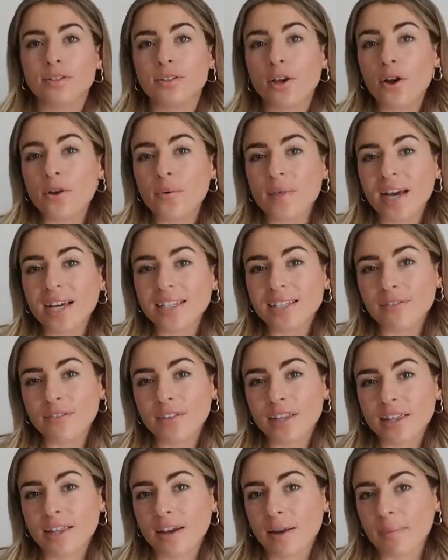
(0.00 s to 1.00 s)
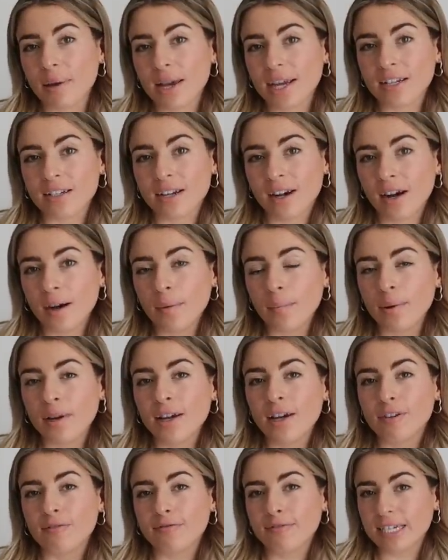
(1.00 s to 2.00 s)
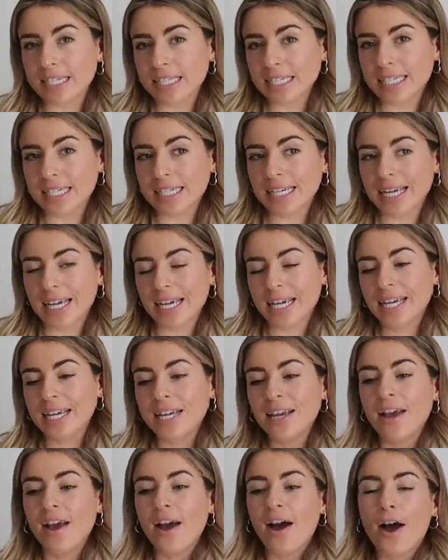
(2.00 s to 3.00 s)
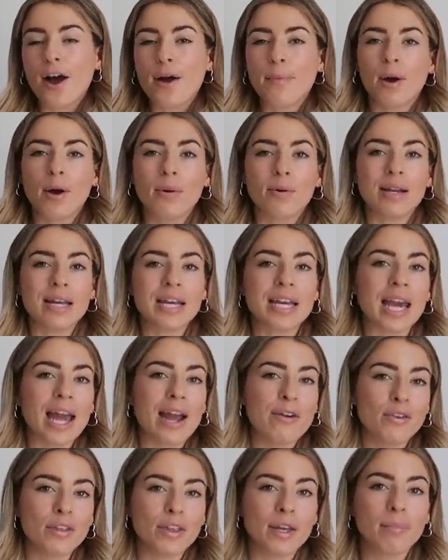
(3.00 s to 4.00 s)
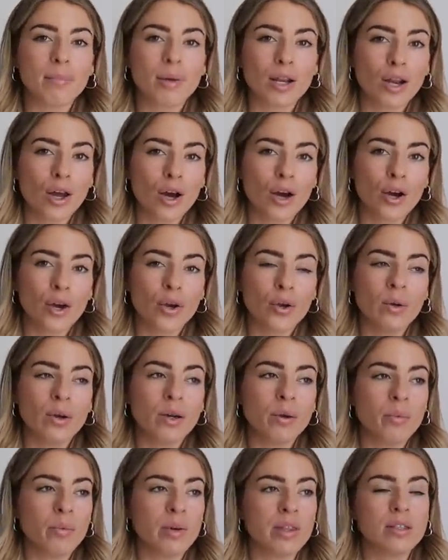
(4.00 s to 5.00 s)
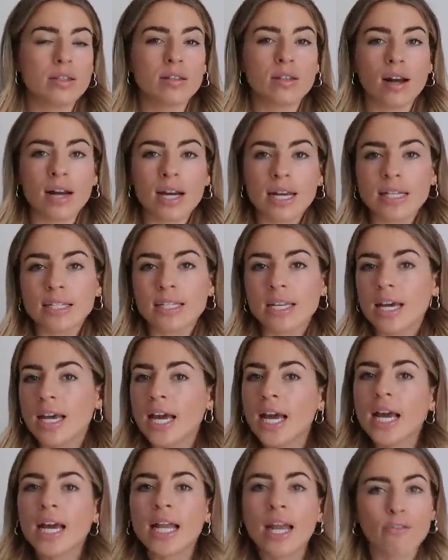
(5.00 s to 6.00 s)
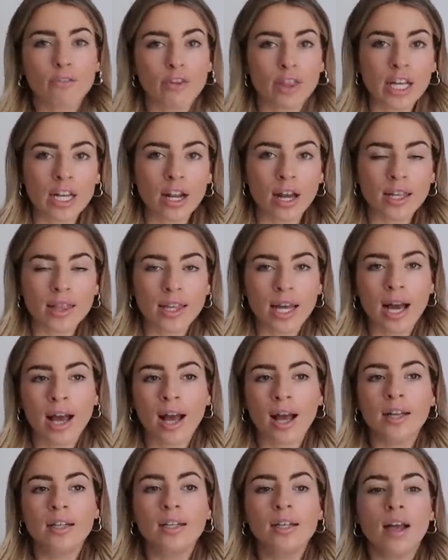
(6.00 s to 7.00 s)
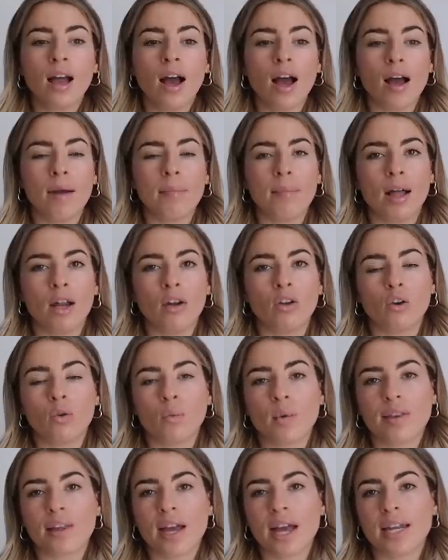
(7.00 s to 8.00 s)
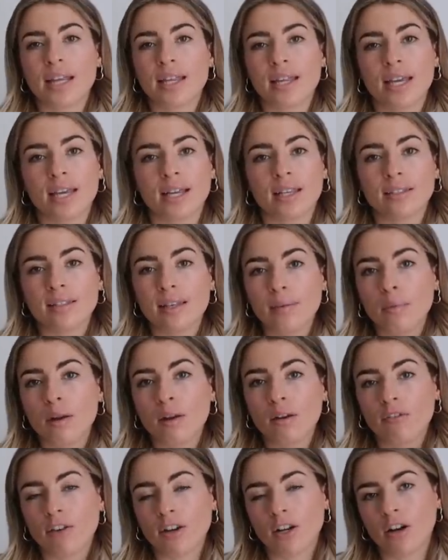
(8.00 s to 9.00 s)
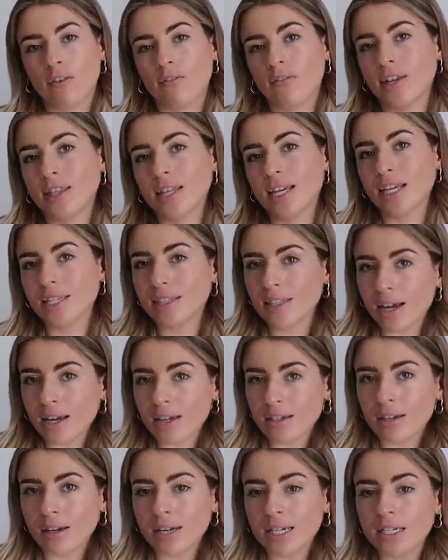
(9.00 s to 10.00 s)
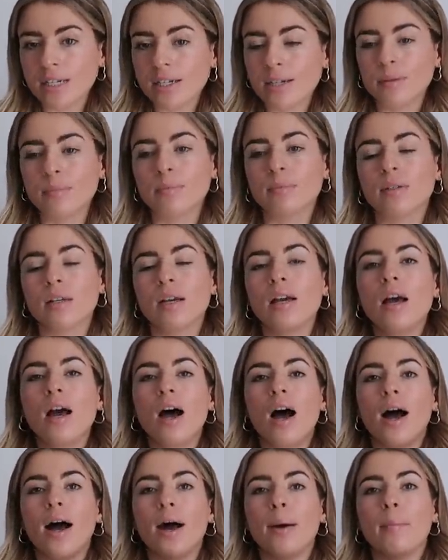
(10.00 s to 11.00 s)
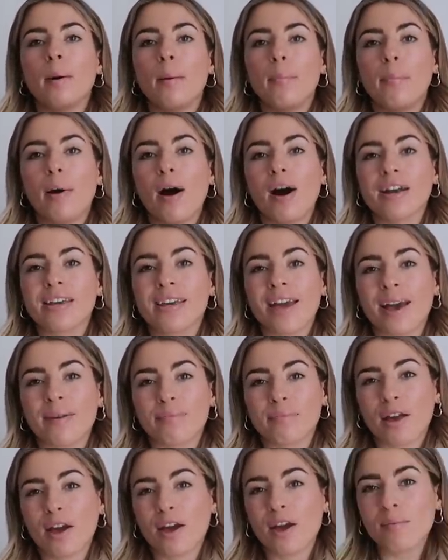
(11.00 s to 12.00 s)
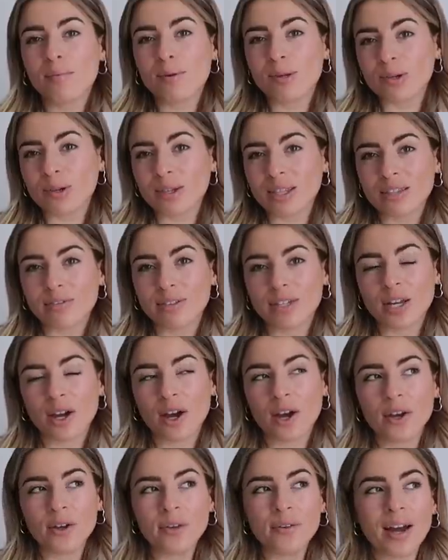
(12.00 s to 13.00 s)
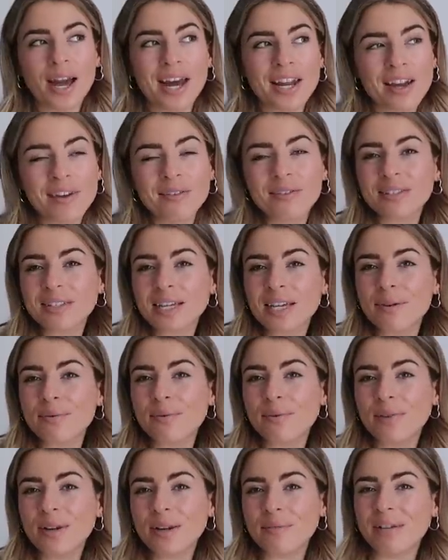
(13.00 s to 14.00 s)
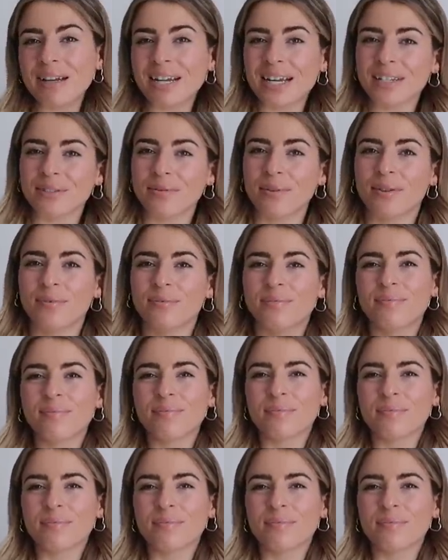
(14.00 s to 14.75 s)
so that is everything that i picked up recently um, i will link everything below with sizing and everything like that um, along with anything similar if i can't find the exact items um, but yeah i hope you enjoyed this video and i will see you all in my next one